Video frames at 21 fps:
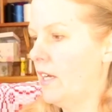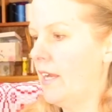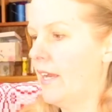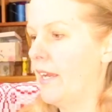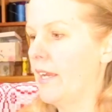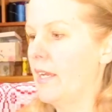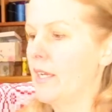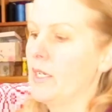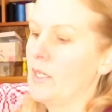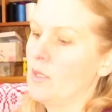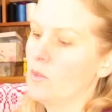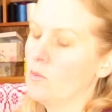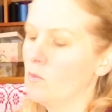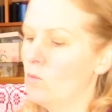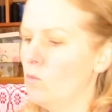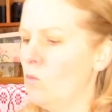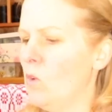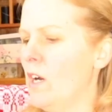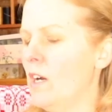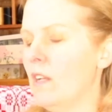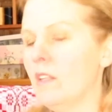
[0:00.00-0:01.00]
a,
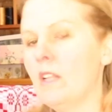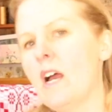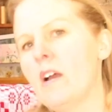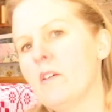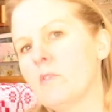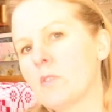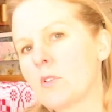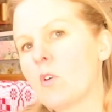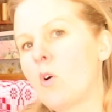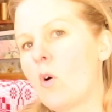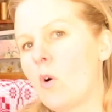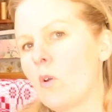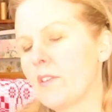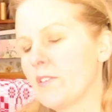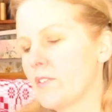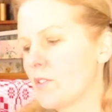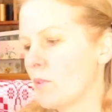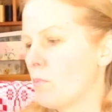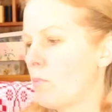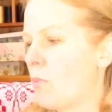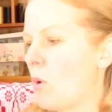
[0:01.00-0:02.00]
well, I would call
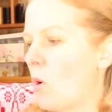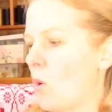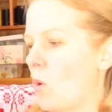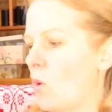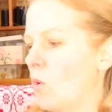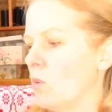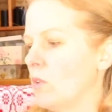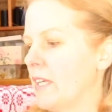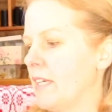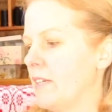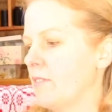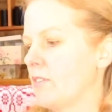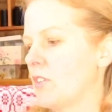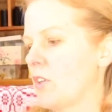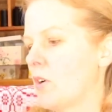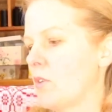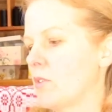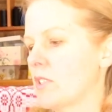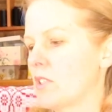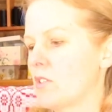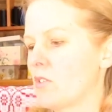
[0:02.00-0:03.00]
this a ball,
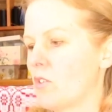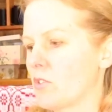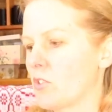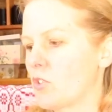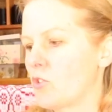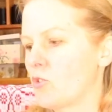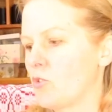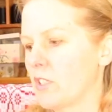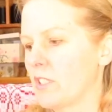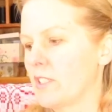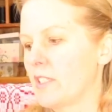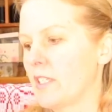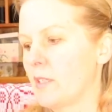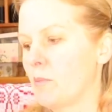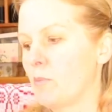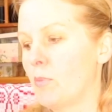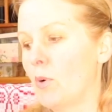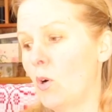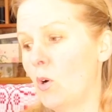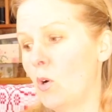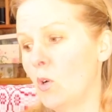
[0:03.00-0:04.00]
even though it's not
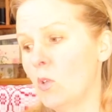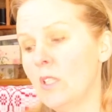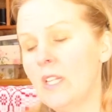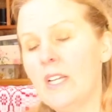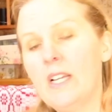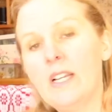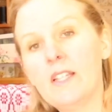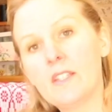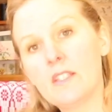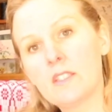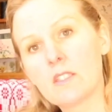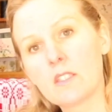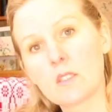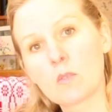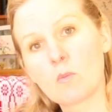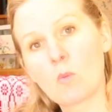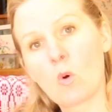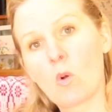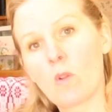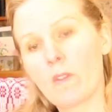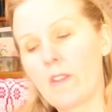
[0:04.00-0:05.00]
strictly a ball. This
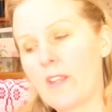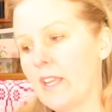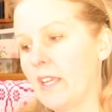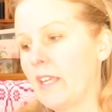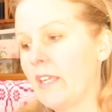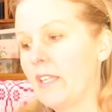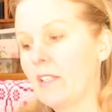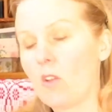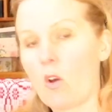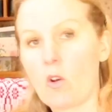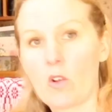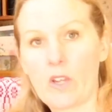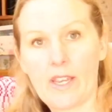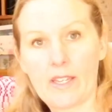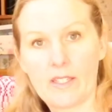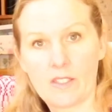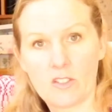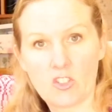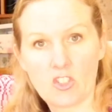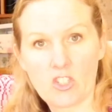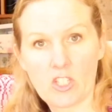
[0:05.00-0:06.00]
is more the
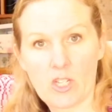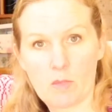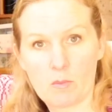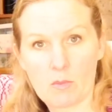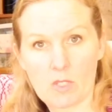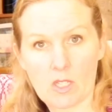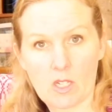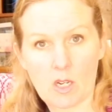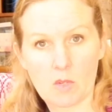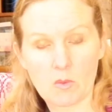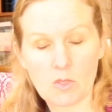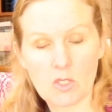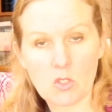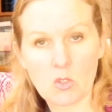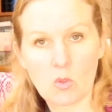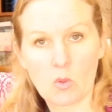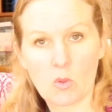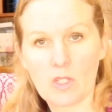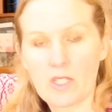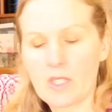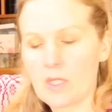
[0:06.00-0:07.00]
elongated shape that I was
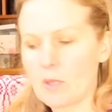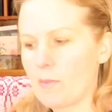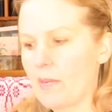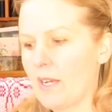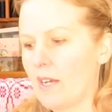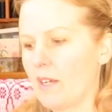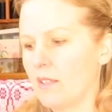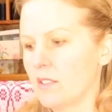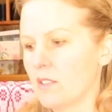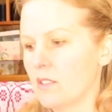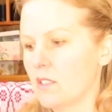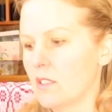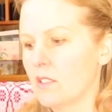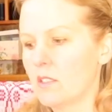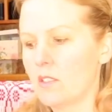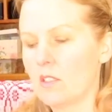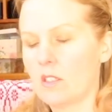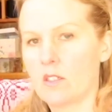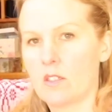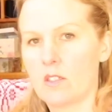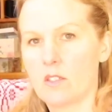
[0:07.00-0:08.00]
talking about. This
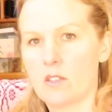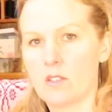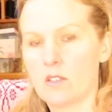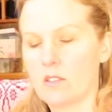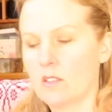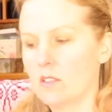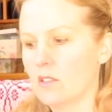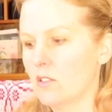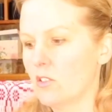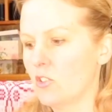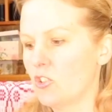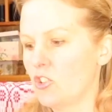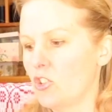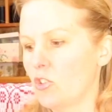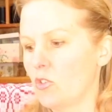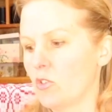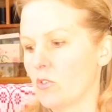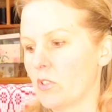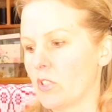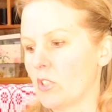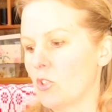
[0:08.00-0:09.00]
is a, the
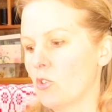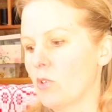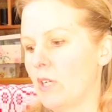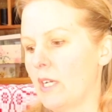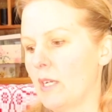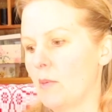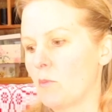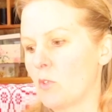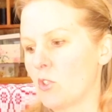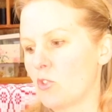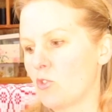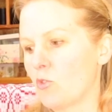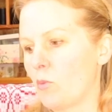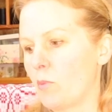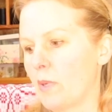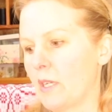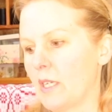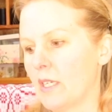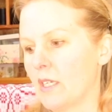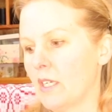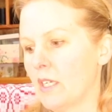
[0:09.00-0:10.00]
sugar and cream, which
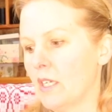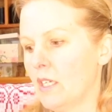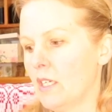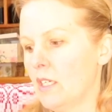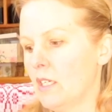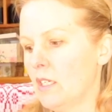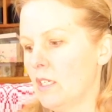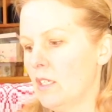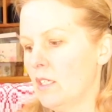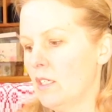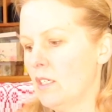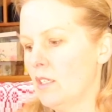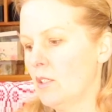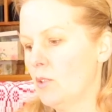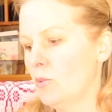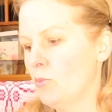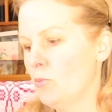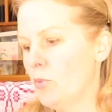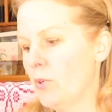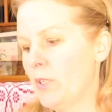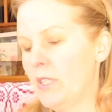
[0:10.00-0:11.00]
will be
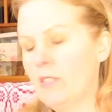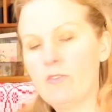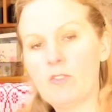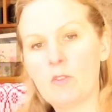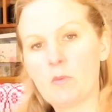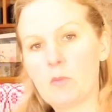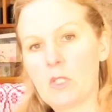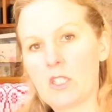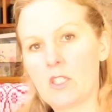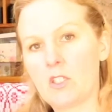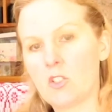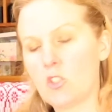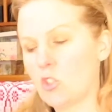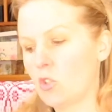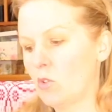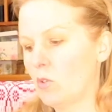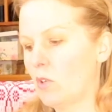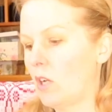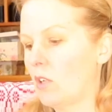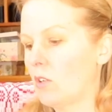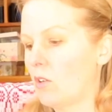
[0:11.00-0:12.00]
pretty familiar
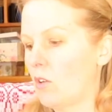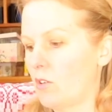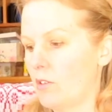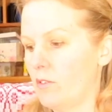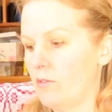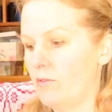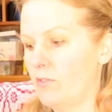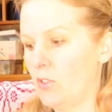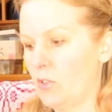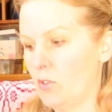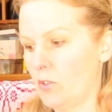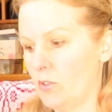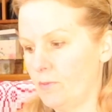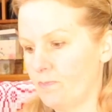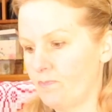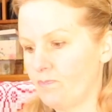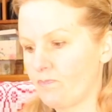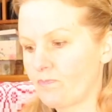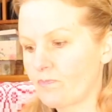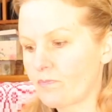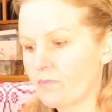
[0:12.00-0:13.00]
to a lot of you.